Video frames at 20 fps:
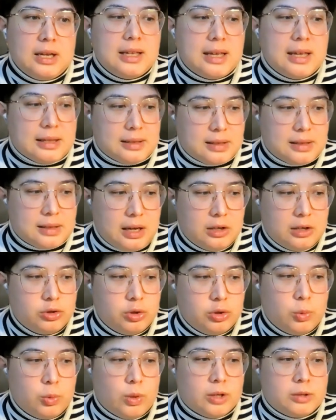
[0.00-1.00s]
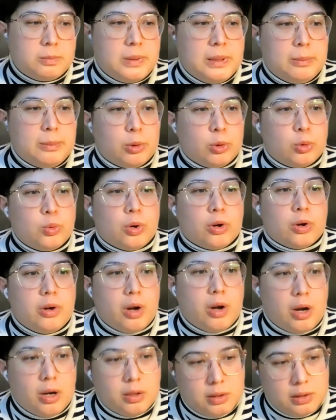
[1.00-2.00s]
yes, I do want people who are
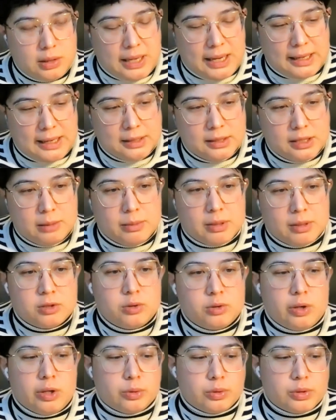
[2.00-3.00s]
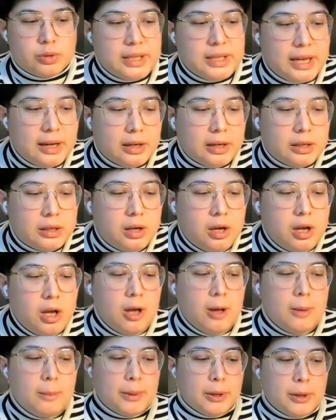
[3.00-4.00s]
not academics to understand,
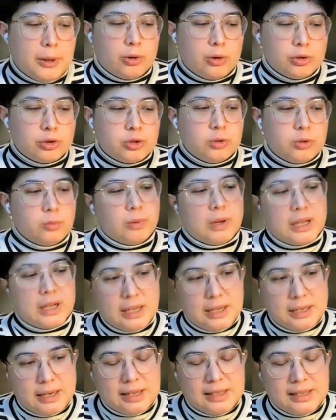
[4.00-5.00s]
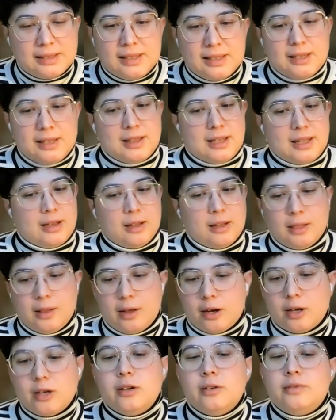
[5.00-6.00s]
but also recognizing that a
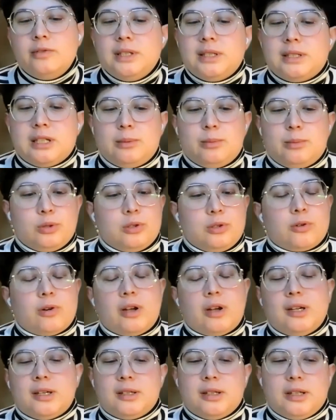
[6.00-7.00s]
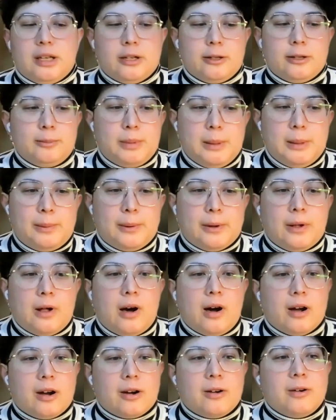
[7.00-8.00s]
lot of disabled and chronically ill
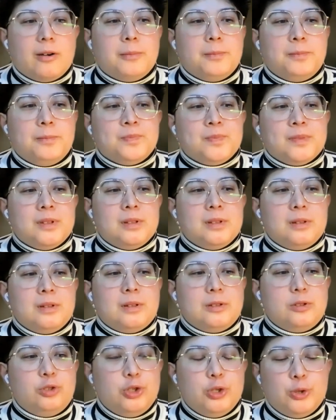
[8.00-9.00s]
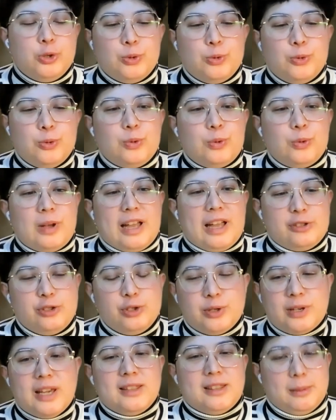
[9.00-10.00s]
people are do
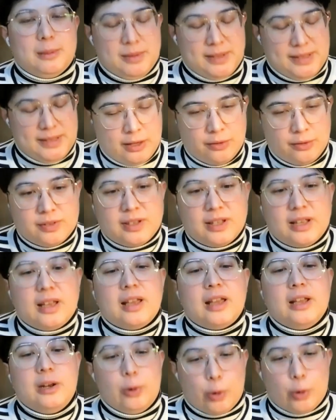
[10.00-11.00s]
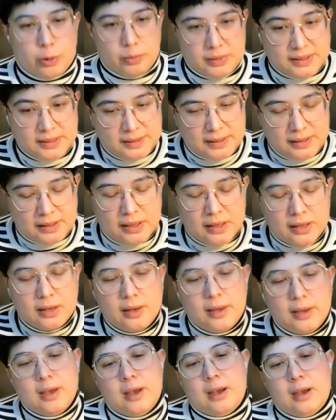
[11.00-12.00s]
educate themselves enormously
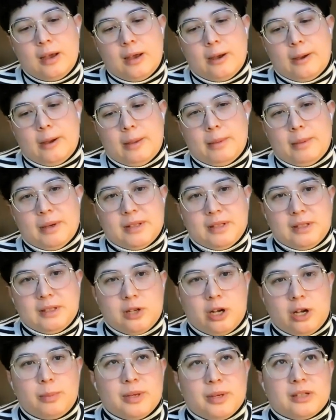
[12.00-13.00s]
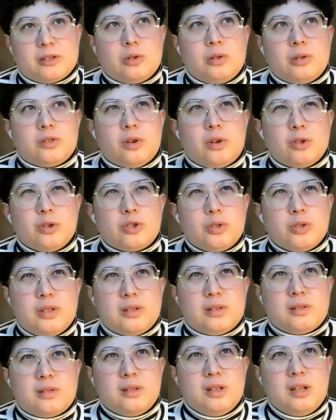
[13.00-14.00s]
uh, about these topics. So it's also
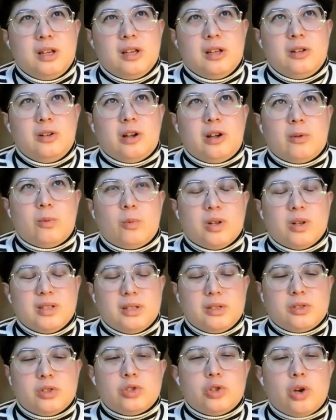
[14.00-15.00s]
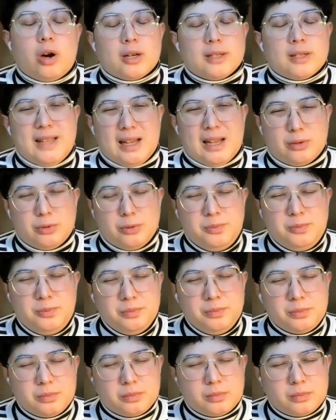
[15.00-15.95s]
this not wanting to talk down